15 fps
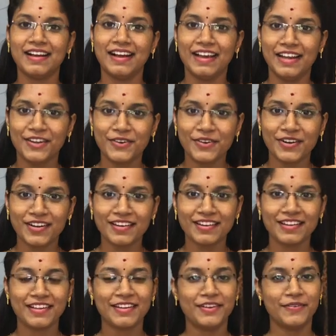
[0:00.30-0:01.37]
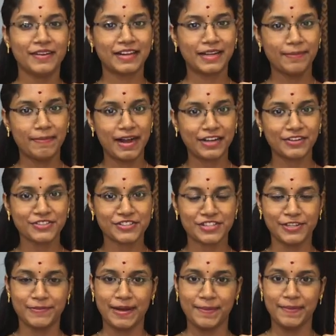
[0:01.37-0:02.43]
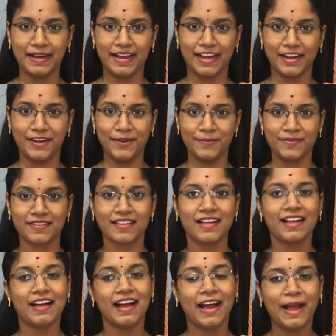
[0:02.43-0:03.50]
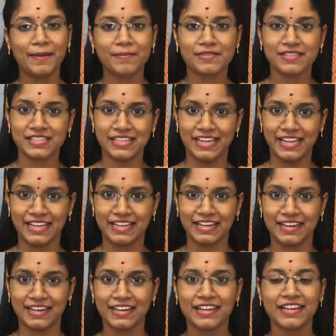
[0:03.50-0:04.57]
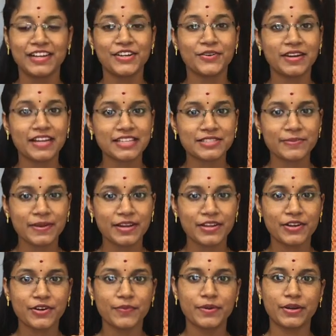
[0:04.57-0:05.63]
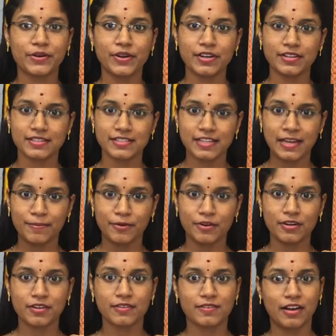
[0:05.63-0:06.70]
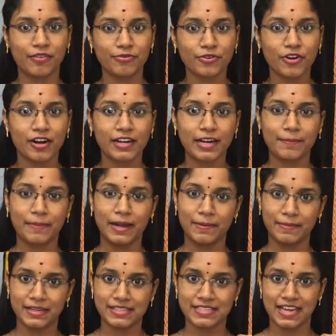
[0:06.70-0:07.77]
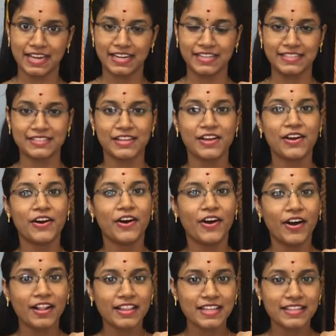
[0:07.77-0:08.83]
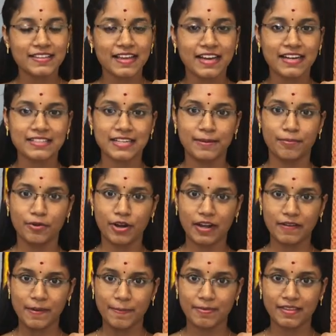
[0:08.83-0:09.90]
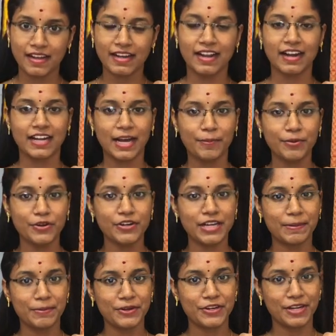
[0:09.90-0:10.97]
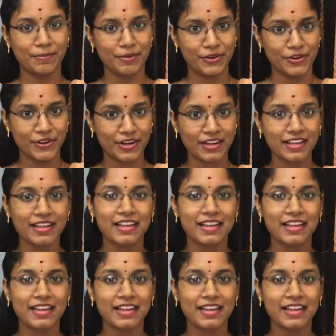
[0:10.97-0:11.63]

Hello all, welcome back to Sri Baba Handlooms. I am Sri Leka. In today's video we are going to see about soft cotton malmal sarees. All these sarees are uploaded on our website at www.sbhsarees.com.